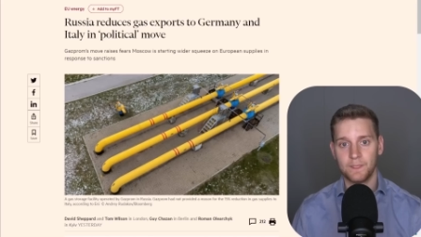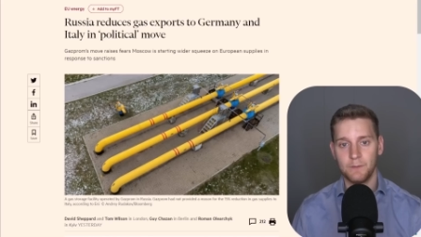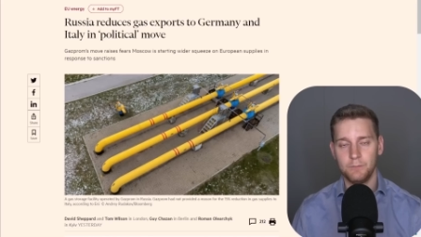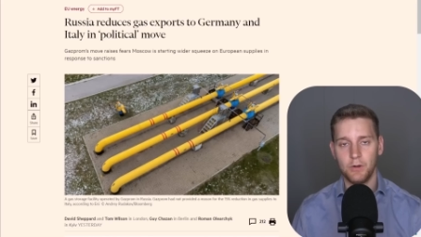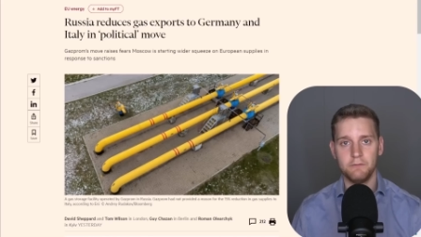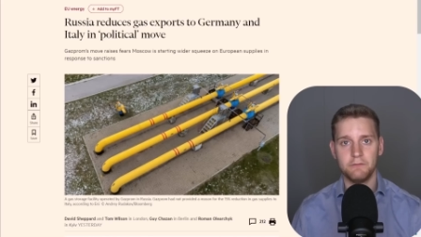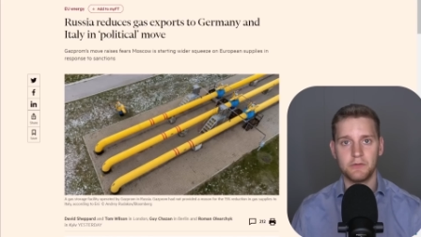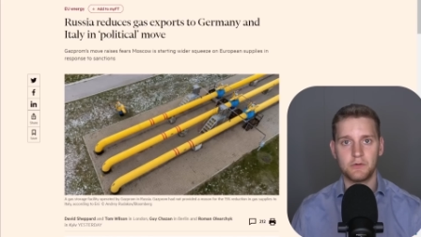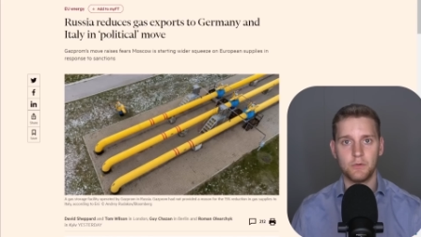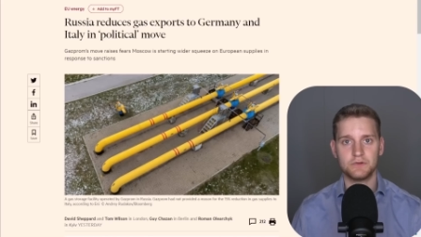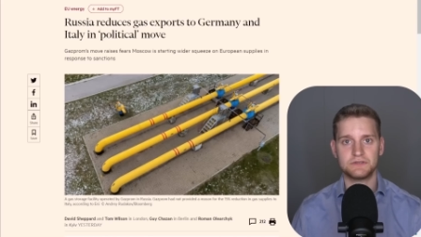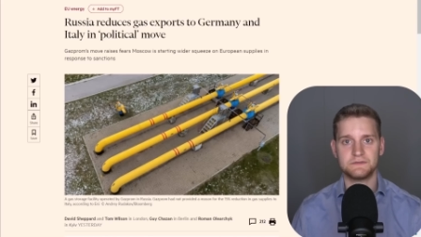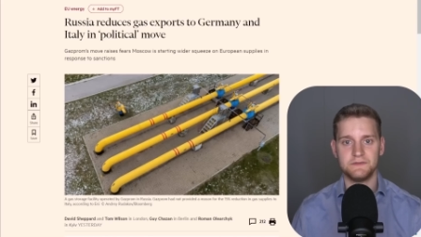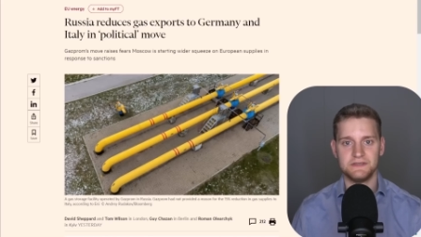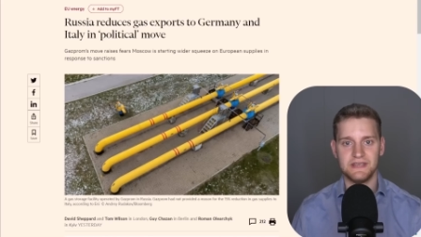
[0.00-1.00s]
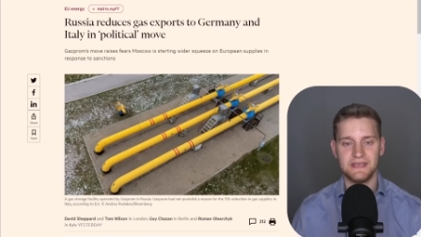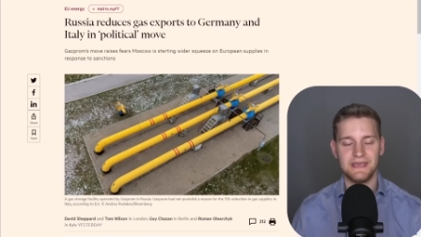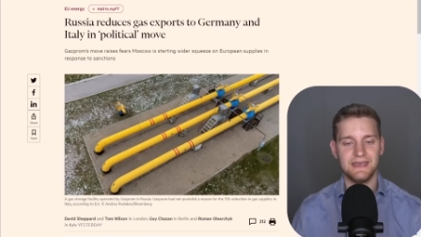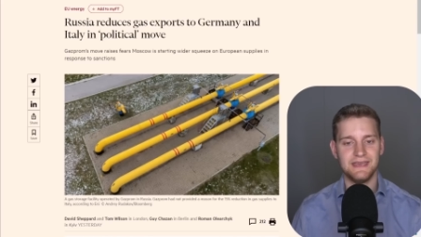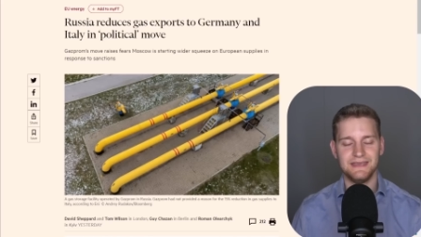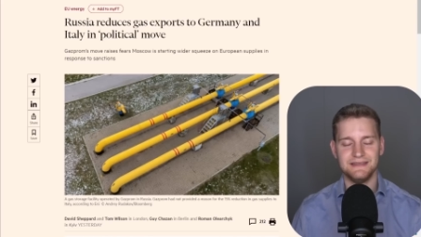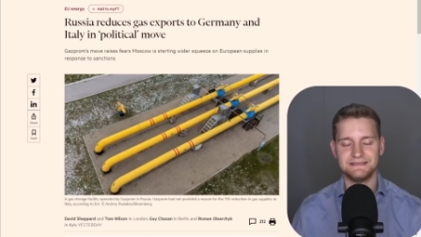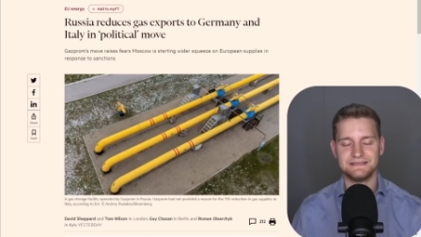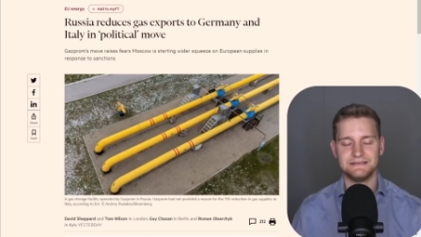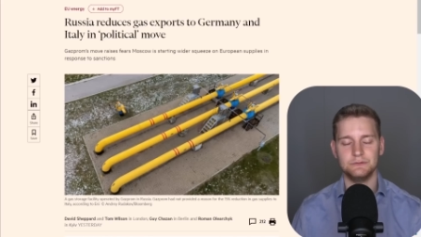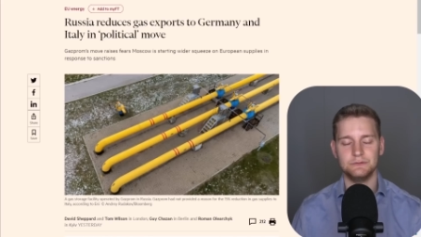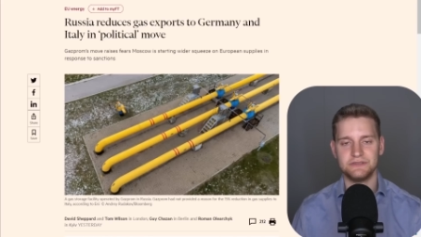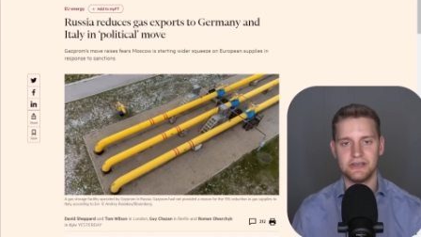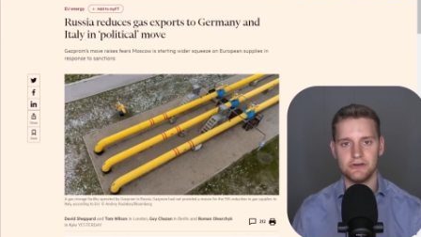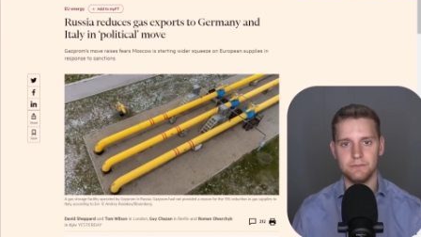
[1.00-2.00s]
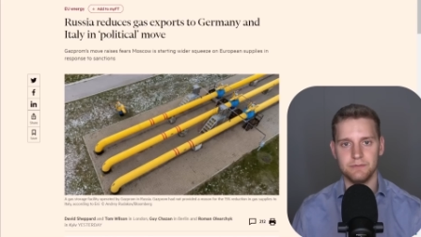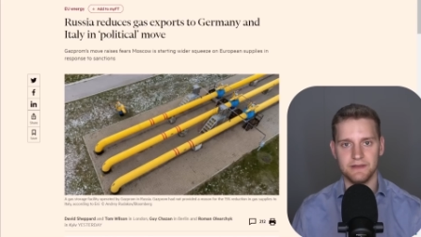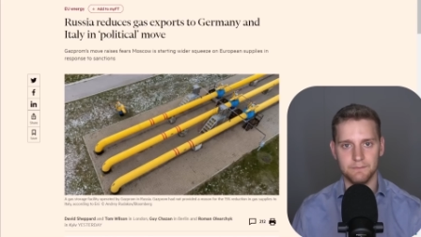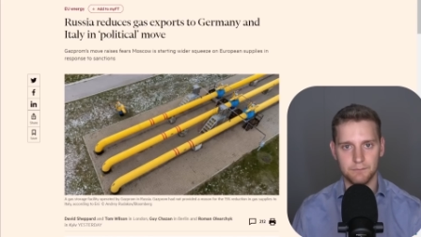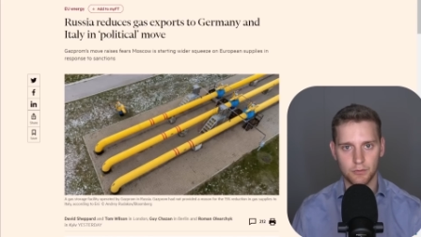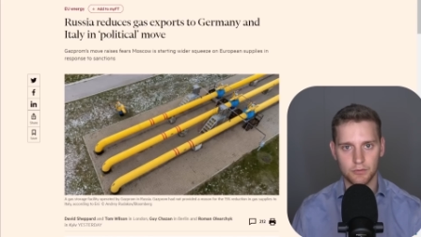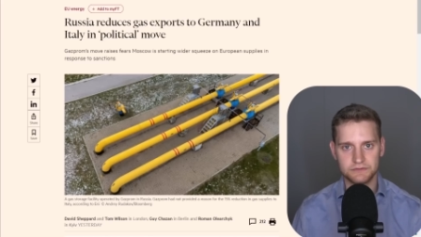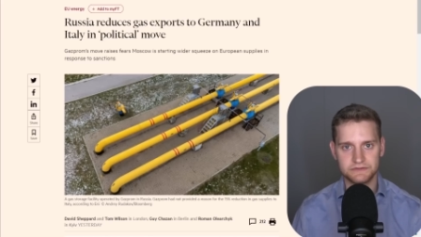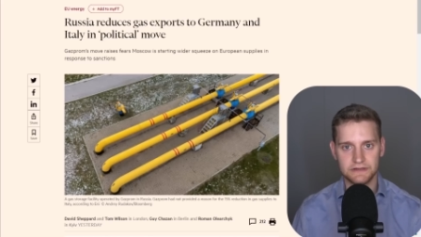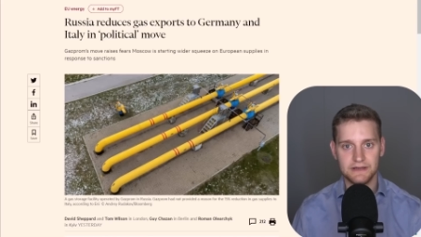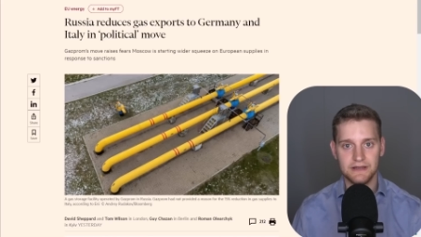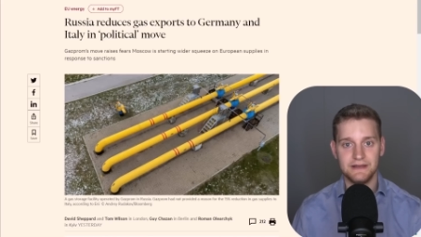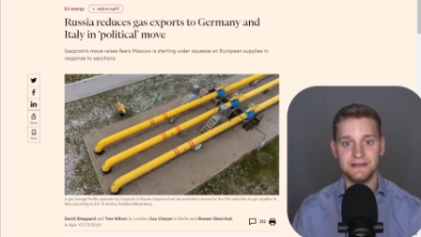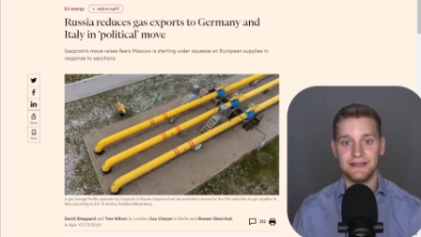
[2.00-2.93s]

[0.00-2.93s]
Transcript: But over the course of a year, it's still terribly important.